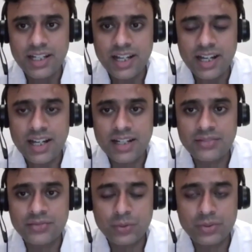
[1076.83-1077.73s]
And
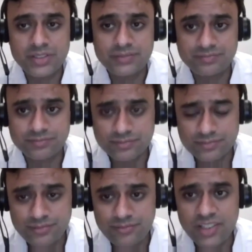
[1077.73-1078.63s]
of course,
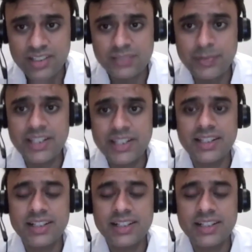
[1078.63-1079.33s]
speaking,